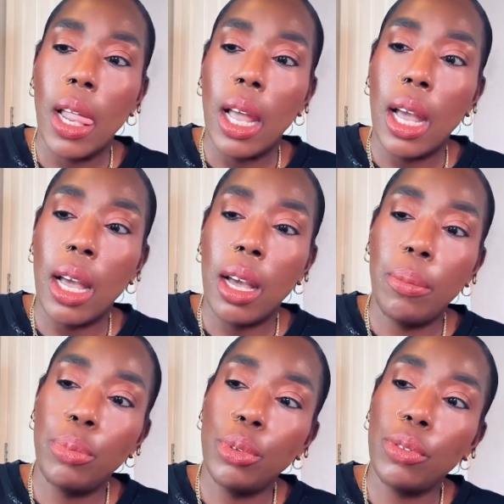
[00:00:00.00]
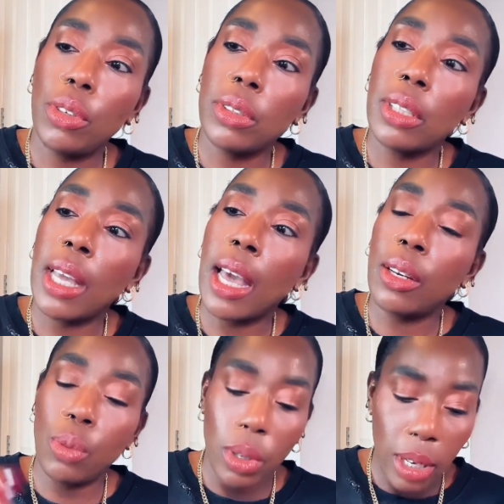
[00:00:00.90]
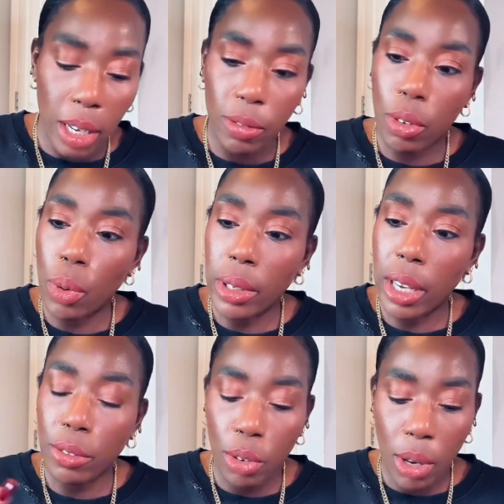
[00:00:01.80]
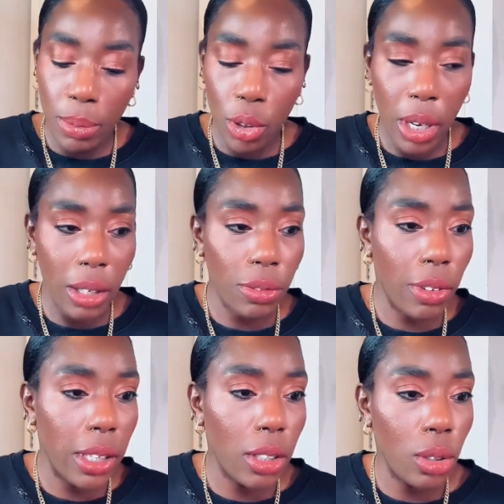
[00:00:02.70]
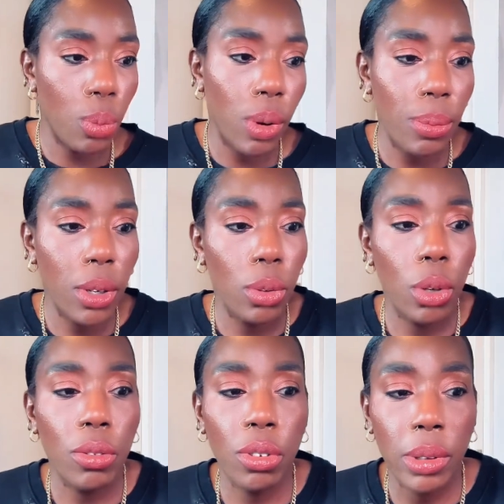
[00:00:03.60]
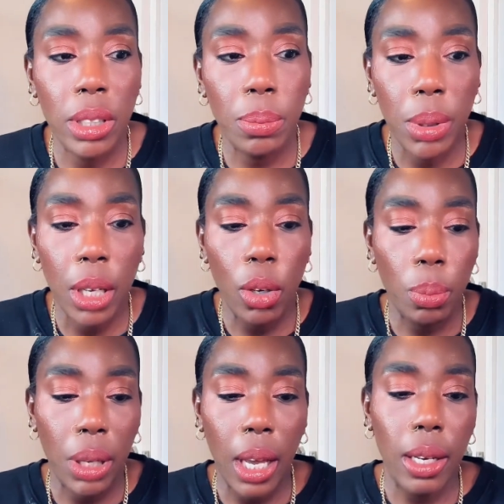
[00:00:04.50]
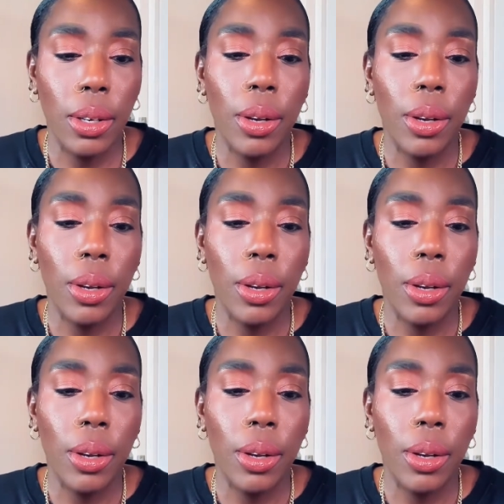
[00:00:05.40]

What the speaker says: Brune Foncé and 194. 194, I'm sure I can find it somewhere. I'm going to look for it and pick it up again.